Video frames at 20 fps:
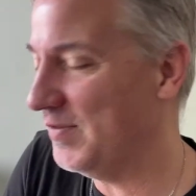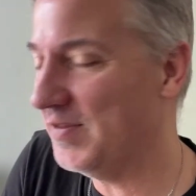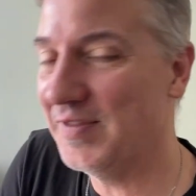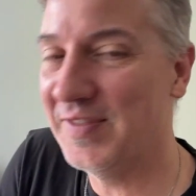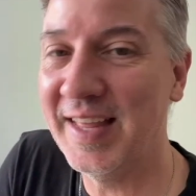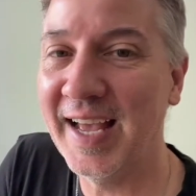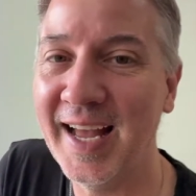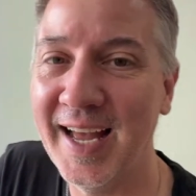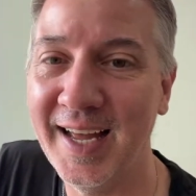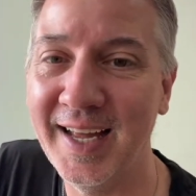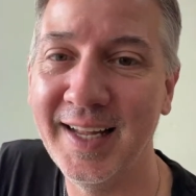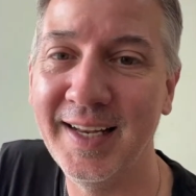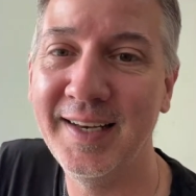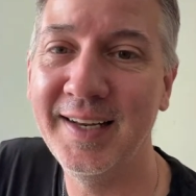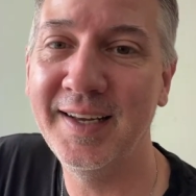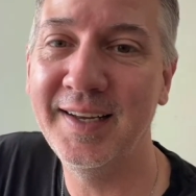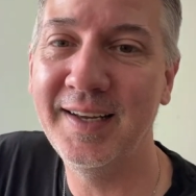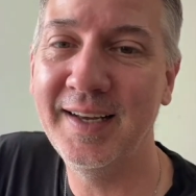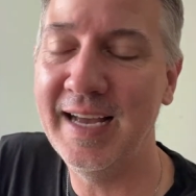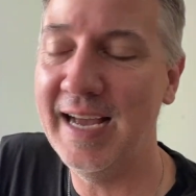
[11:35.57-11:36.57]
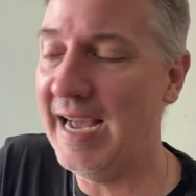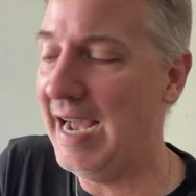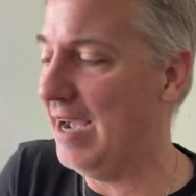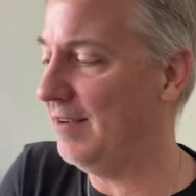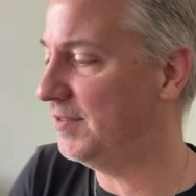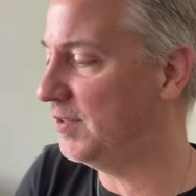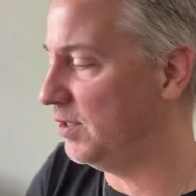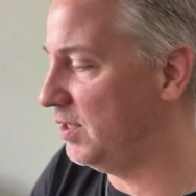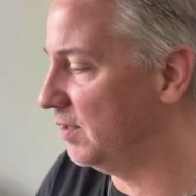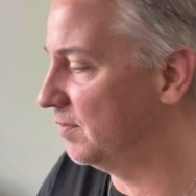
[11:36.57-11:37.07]
Then,
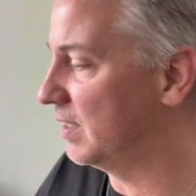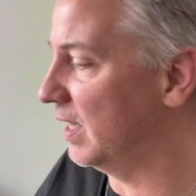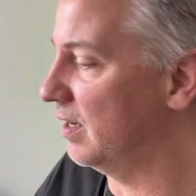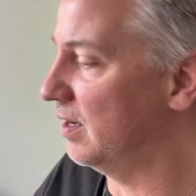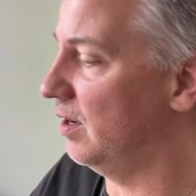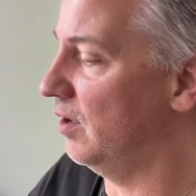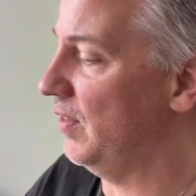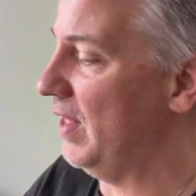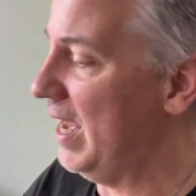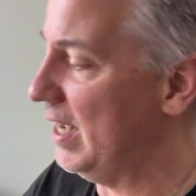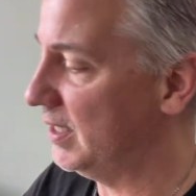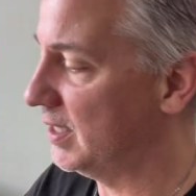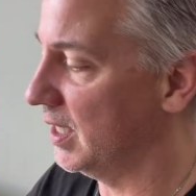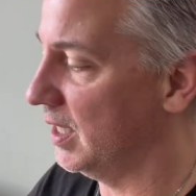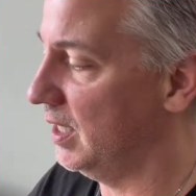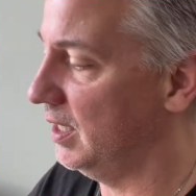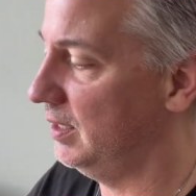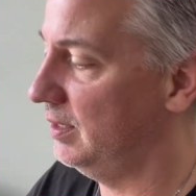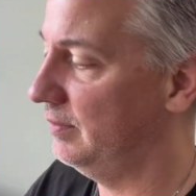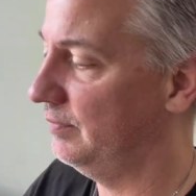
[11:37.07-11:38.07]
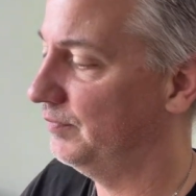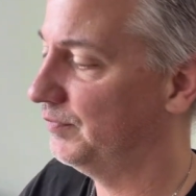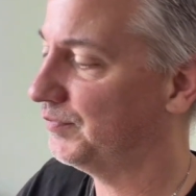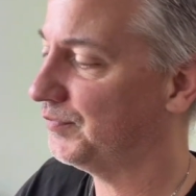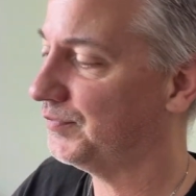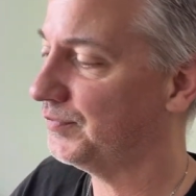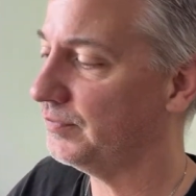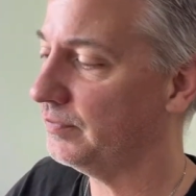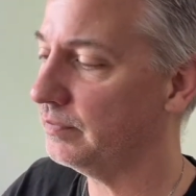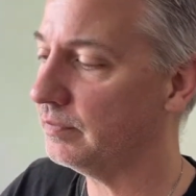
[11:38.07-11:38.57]
after you've got all that done,
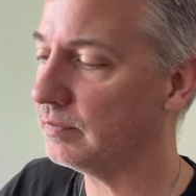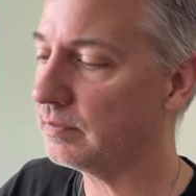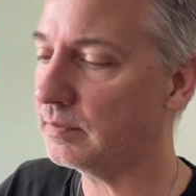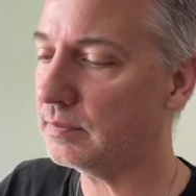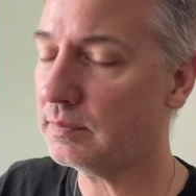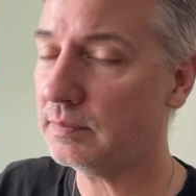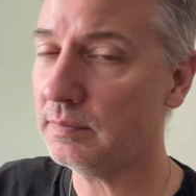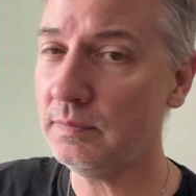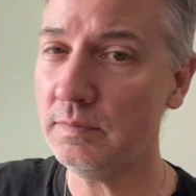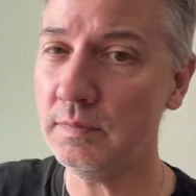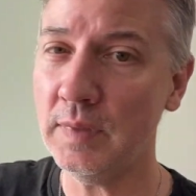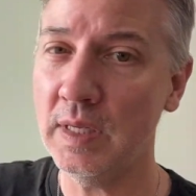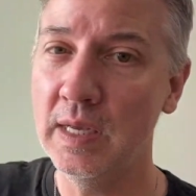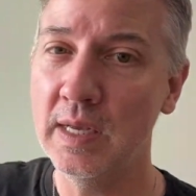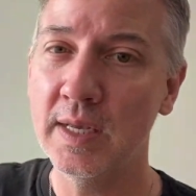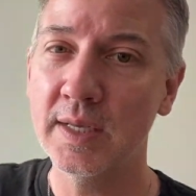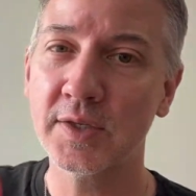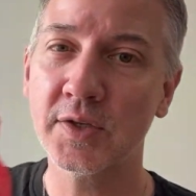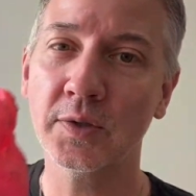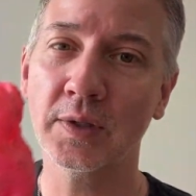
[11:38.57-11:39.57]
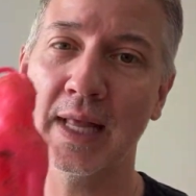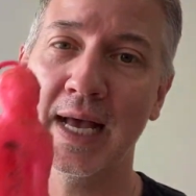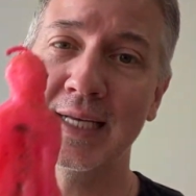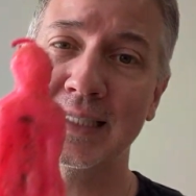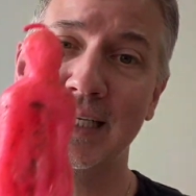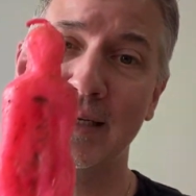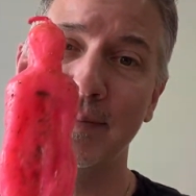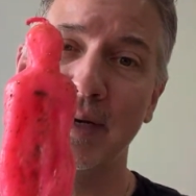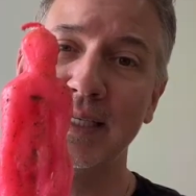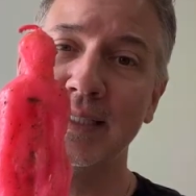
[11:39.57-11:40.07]
so last
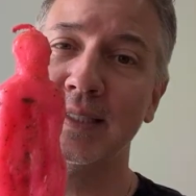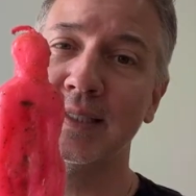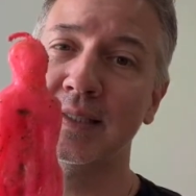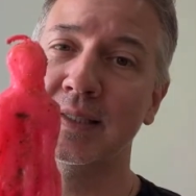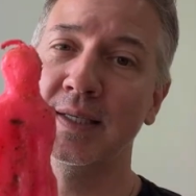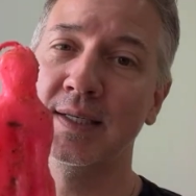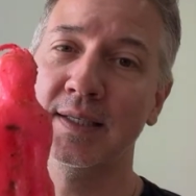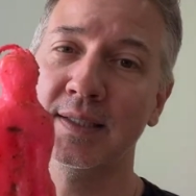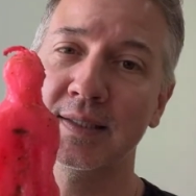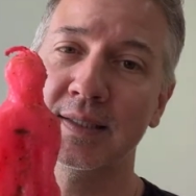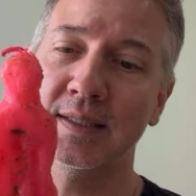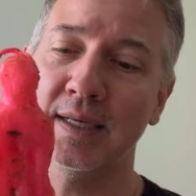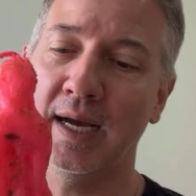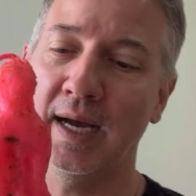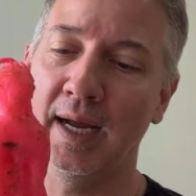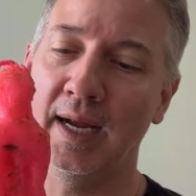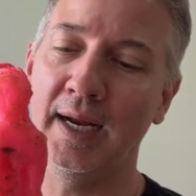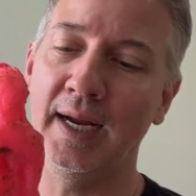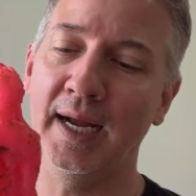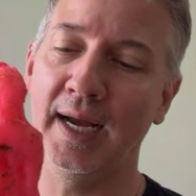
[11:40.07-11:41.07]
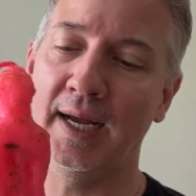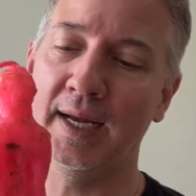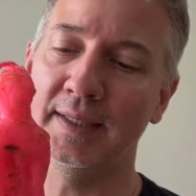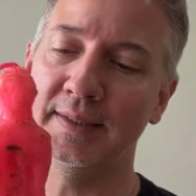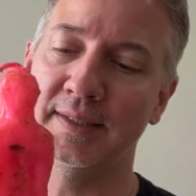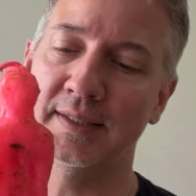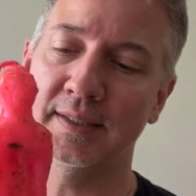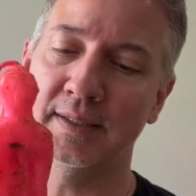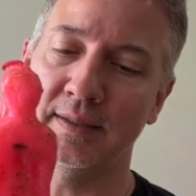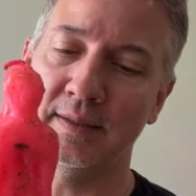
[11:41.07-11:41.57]
time I did this, I had
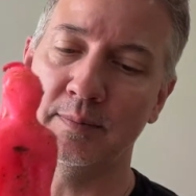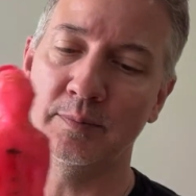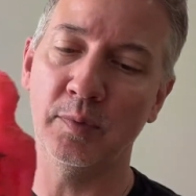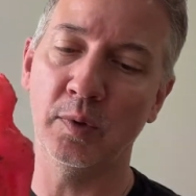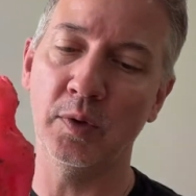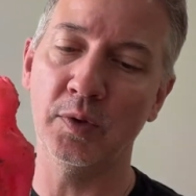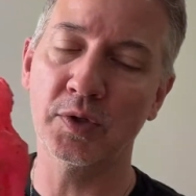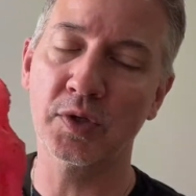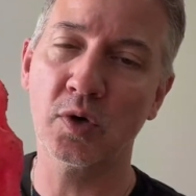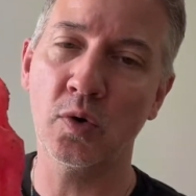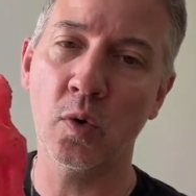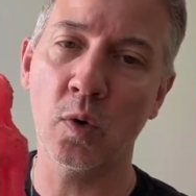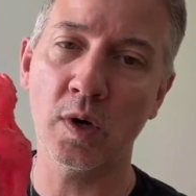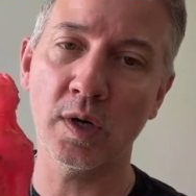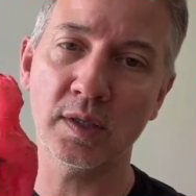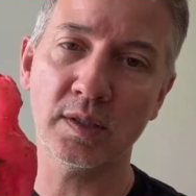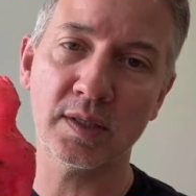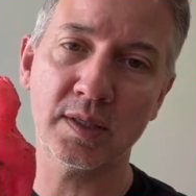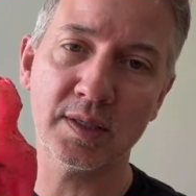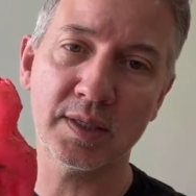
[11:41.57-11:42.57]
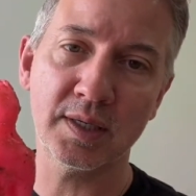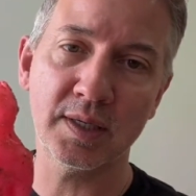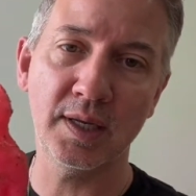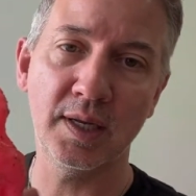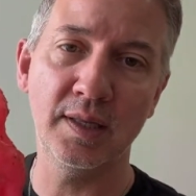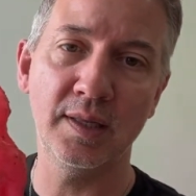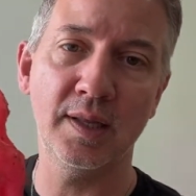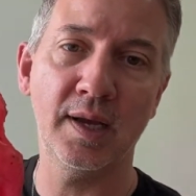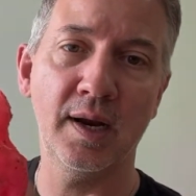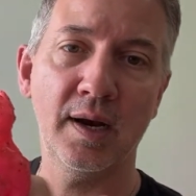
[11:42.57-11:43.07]
some rose quartz
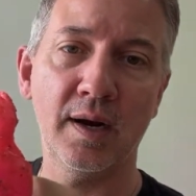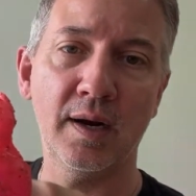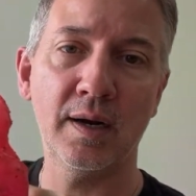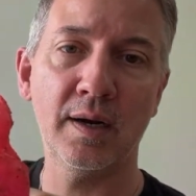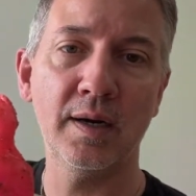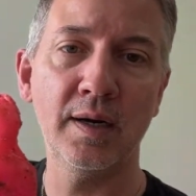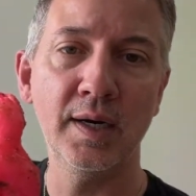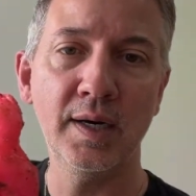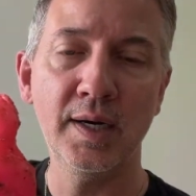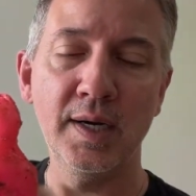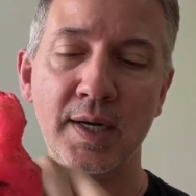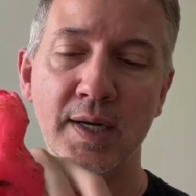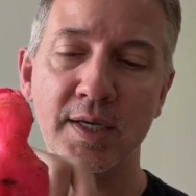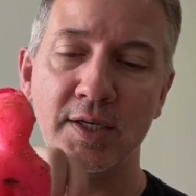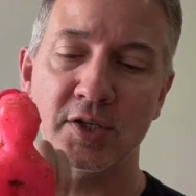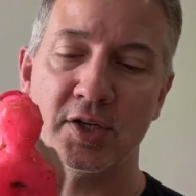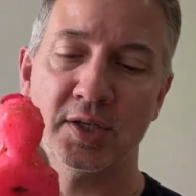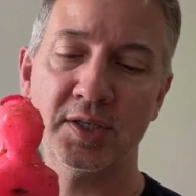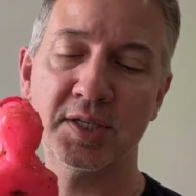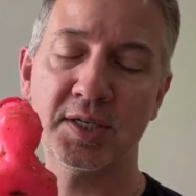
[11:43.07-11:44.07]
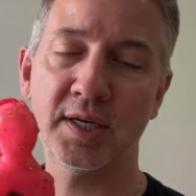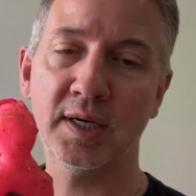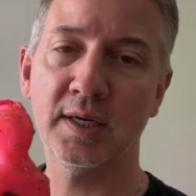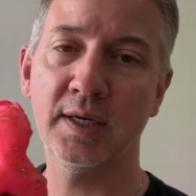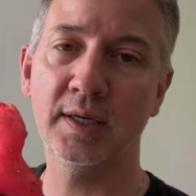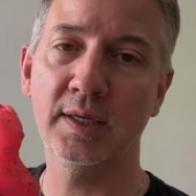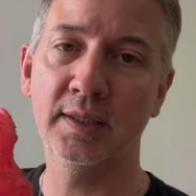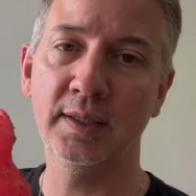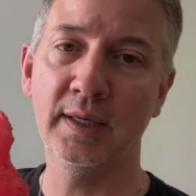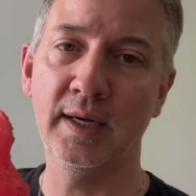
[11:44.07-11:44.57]
in there just
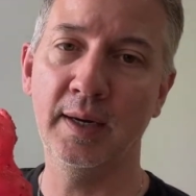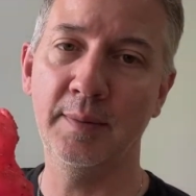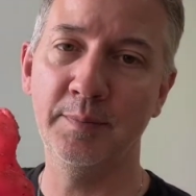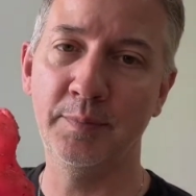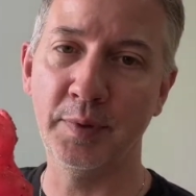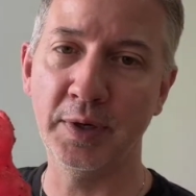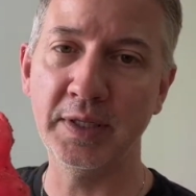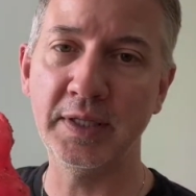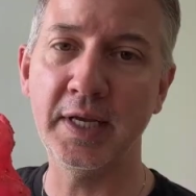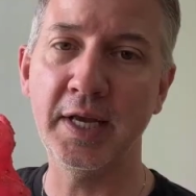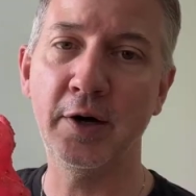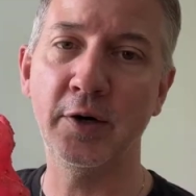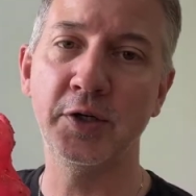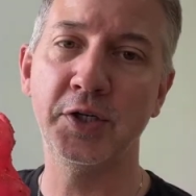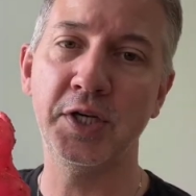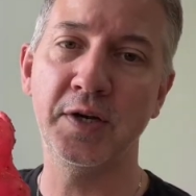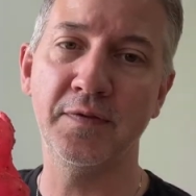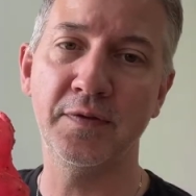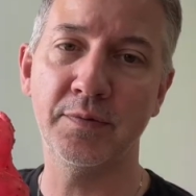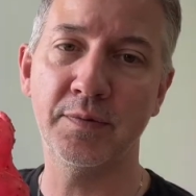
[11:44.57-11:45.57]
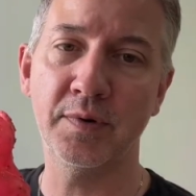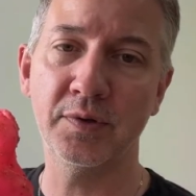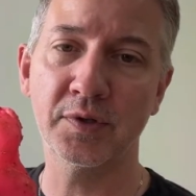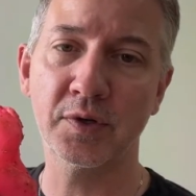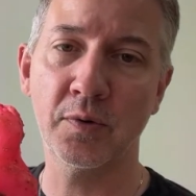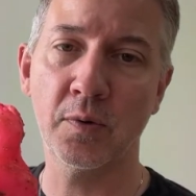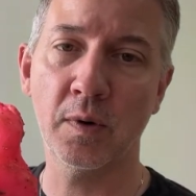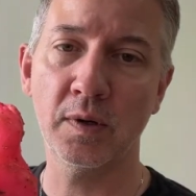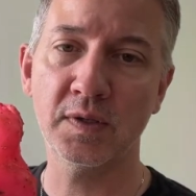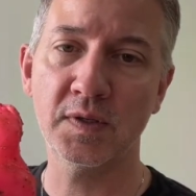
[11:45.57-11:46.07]
to bring the energy of the rose
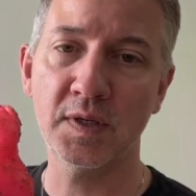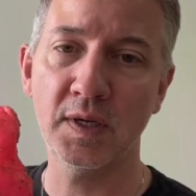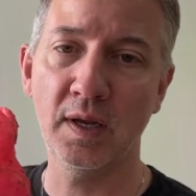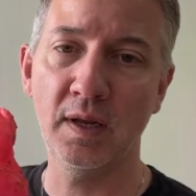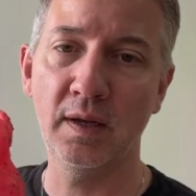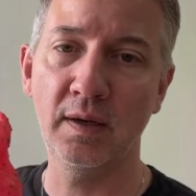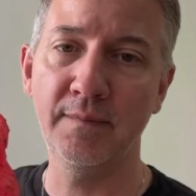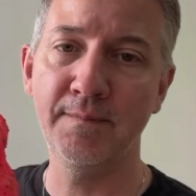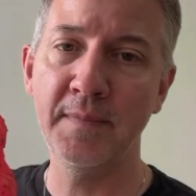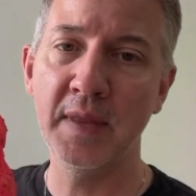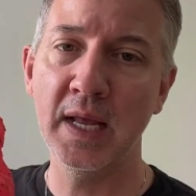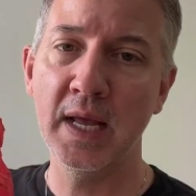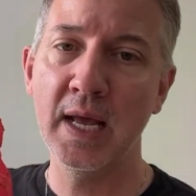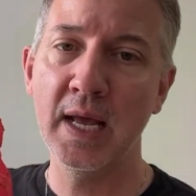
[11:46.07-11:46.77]
quartz in.